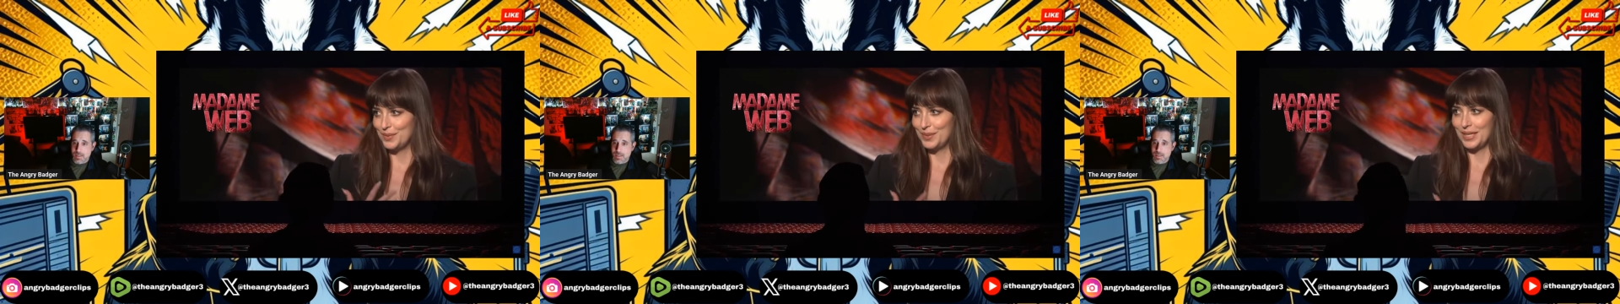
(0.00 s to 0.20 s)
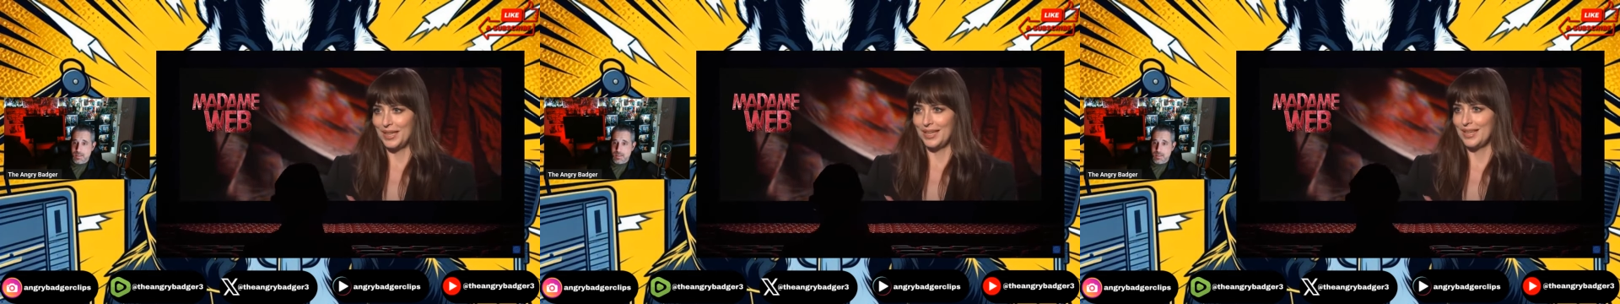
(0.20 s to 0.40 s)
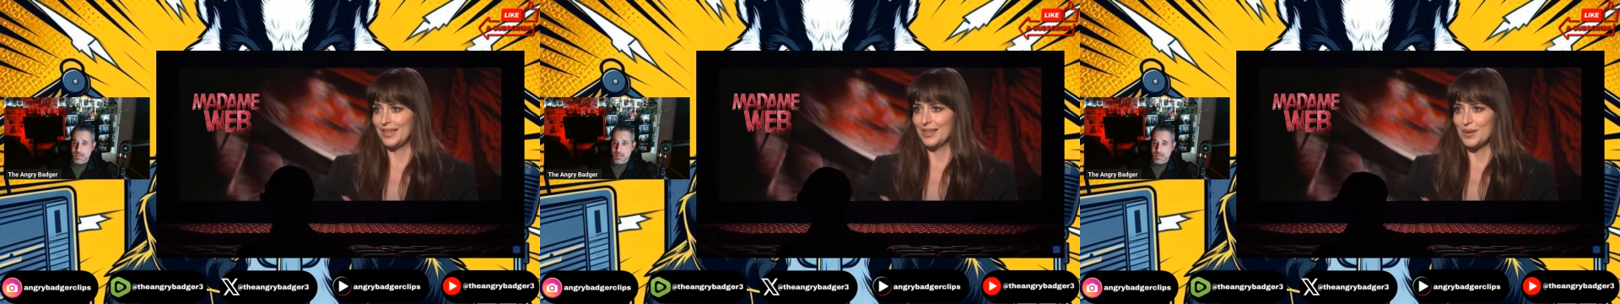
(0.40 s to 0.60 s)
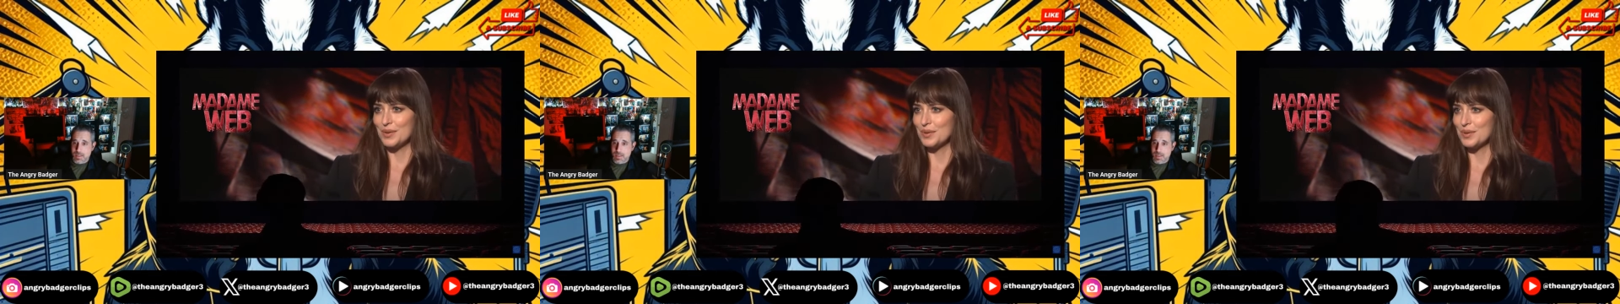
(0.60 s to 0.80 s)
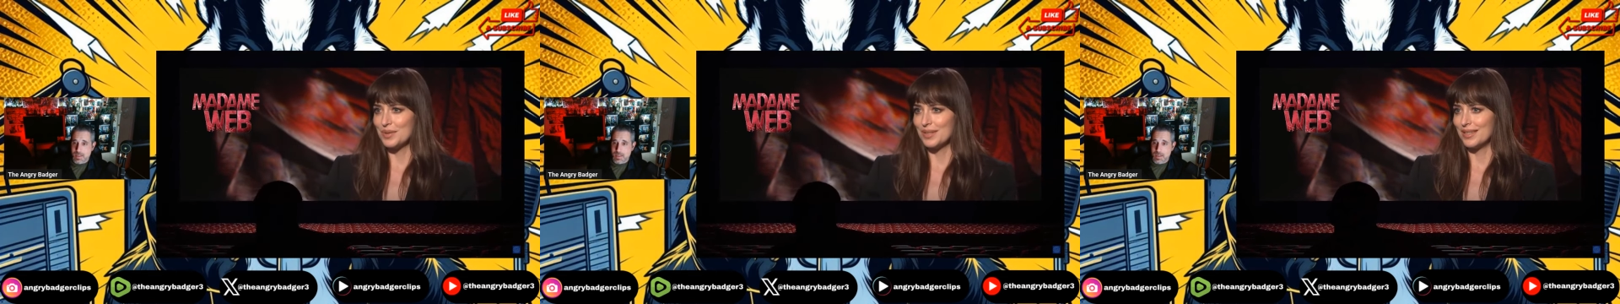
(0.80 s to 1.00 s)
really
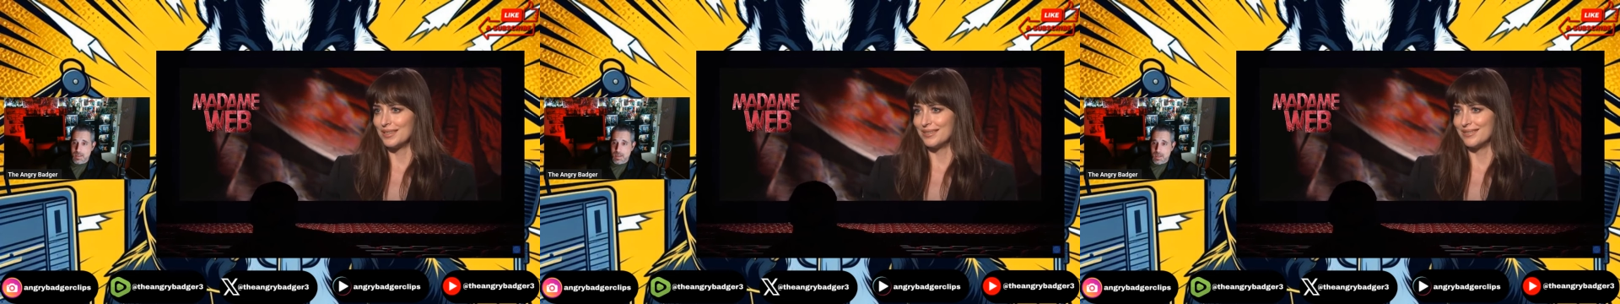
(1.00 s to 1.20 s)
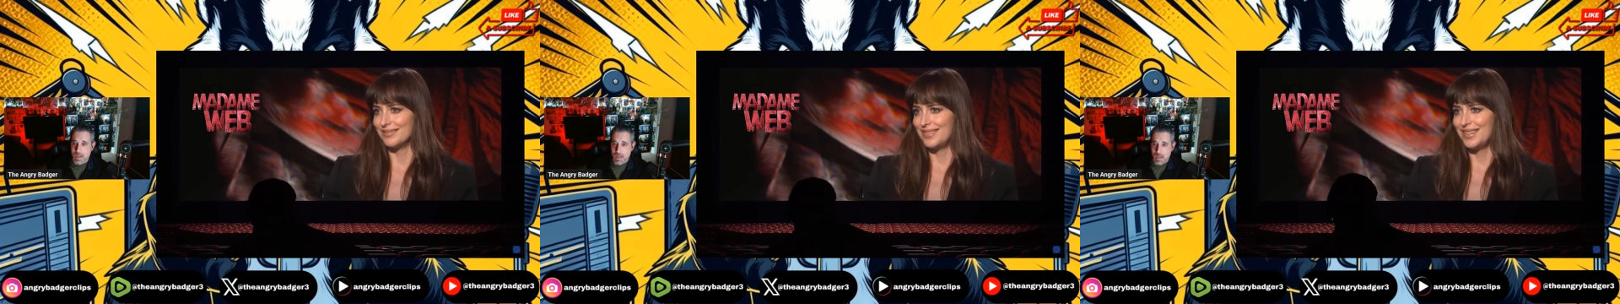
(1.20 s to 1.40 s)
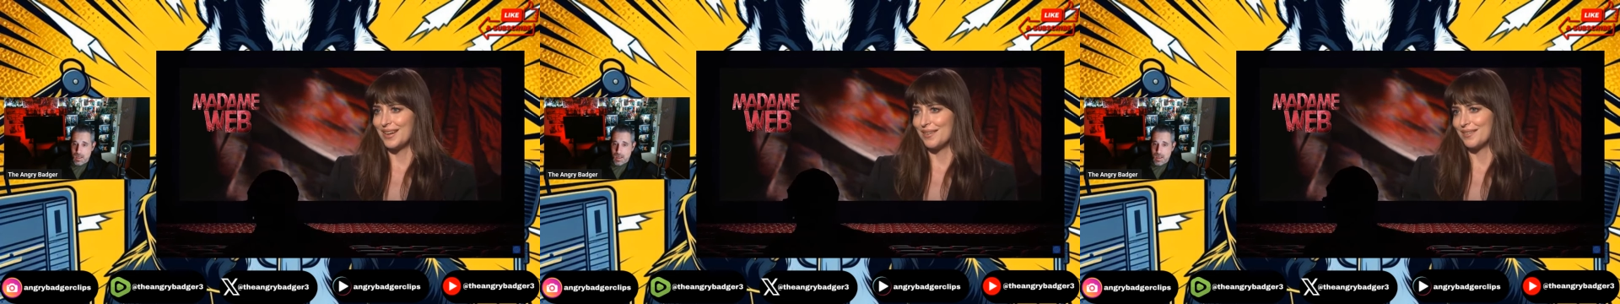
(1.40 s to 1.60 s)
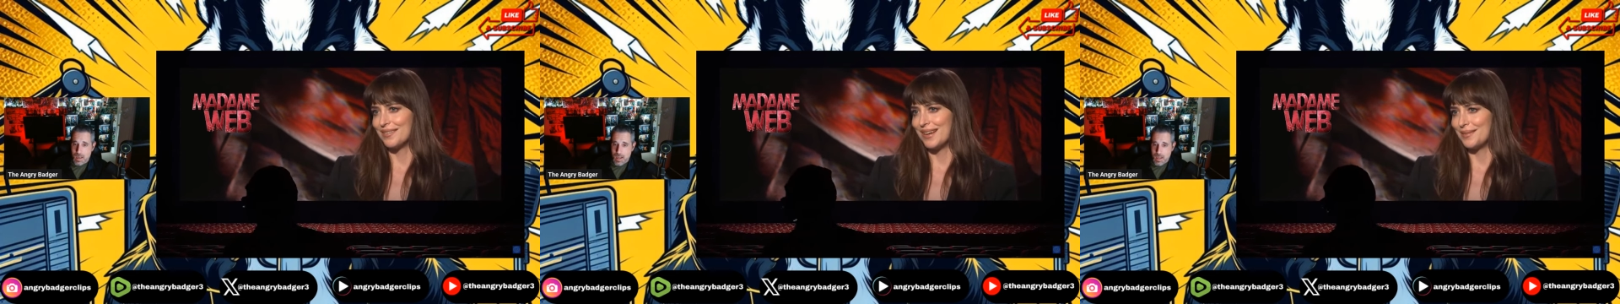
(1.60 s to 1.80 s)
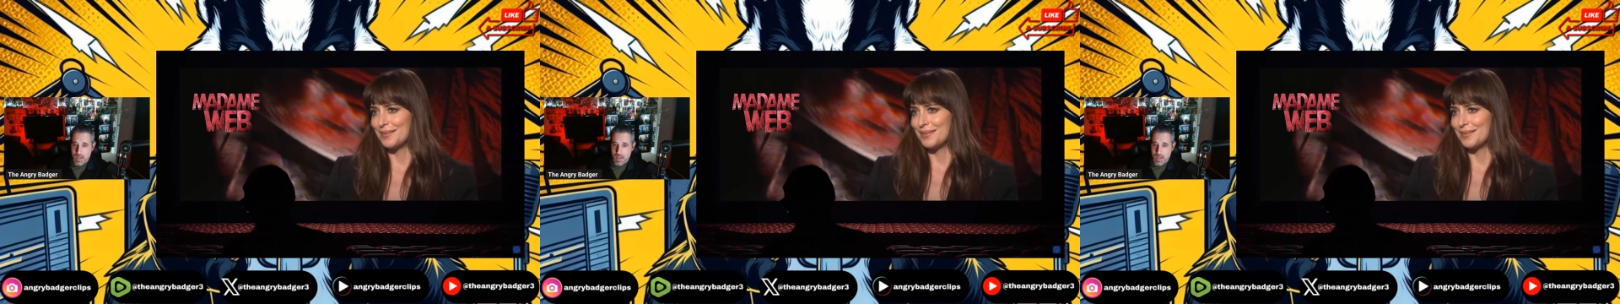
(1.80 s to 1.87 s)
cool. And, you know,